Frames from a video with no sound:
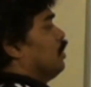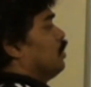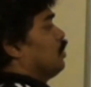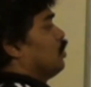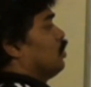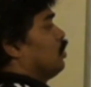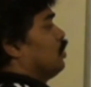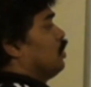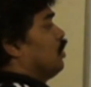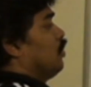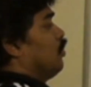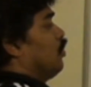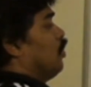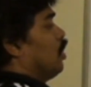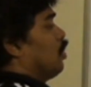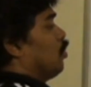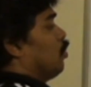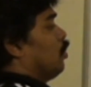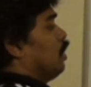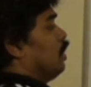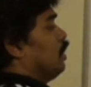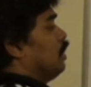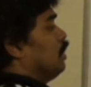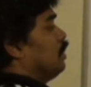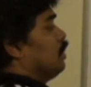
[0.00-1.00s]
So the
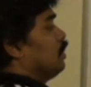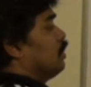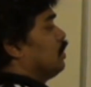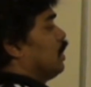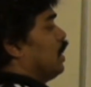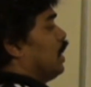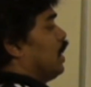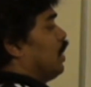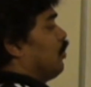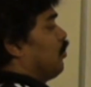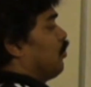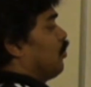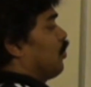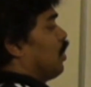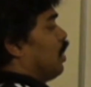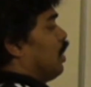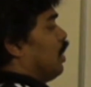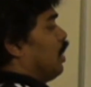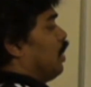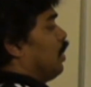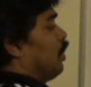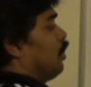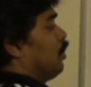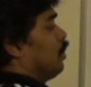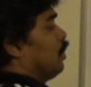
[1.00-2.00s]
formula is
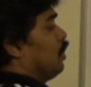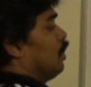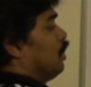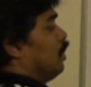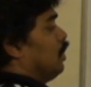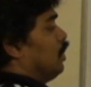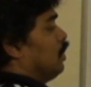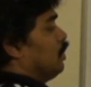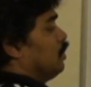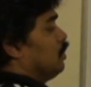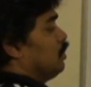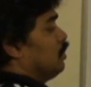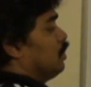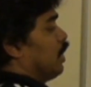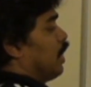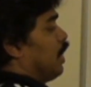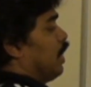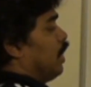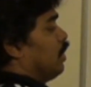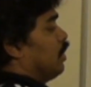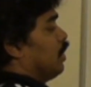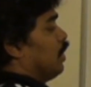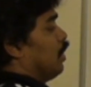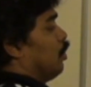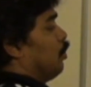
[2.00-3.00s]
fk, this is the
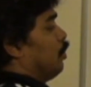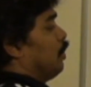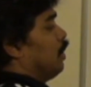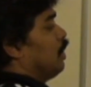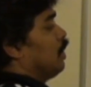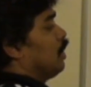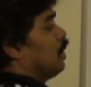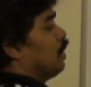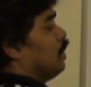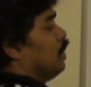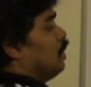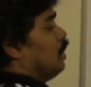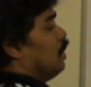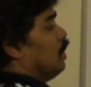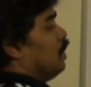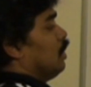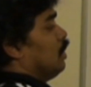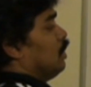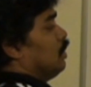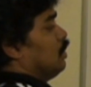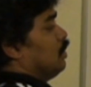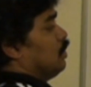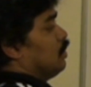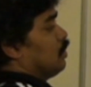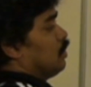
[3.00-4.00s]
kth element,
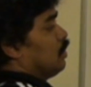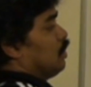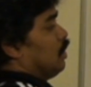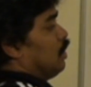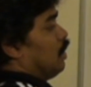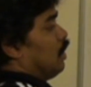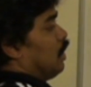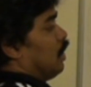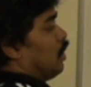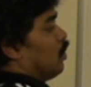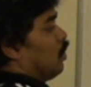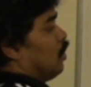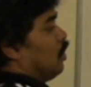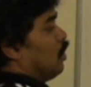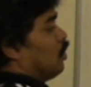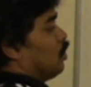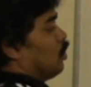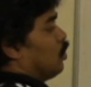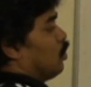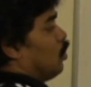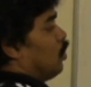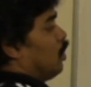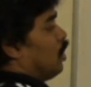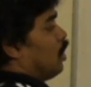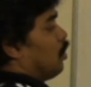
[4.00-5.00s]
is equal
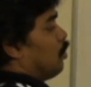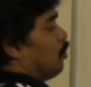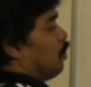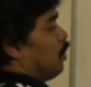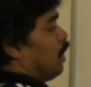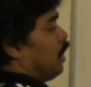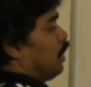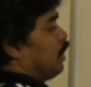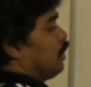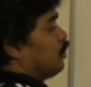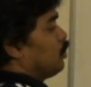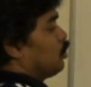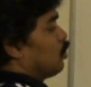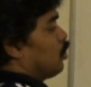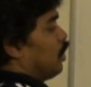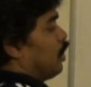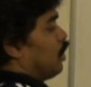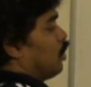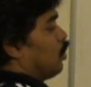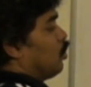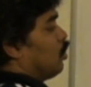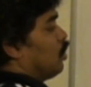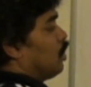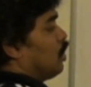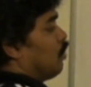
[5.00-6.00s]
to 1 by
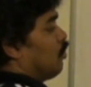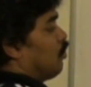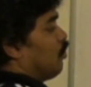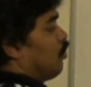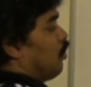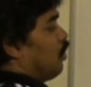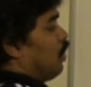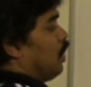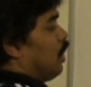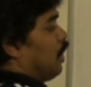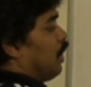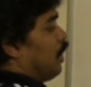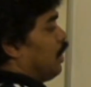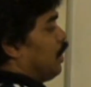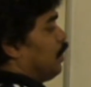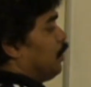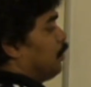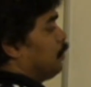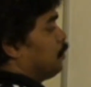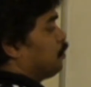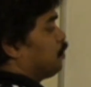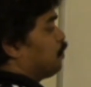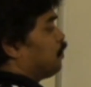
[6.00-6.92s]
square root of phi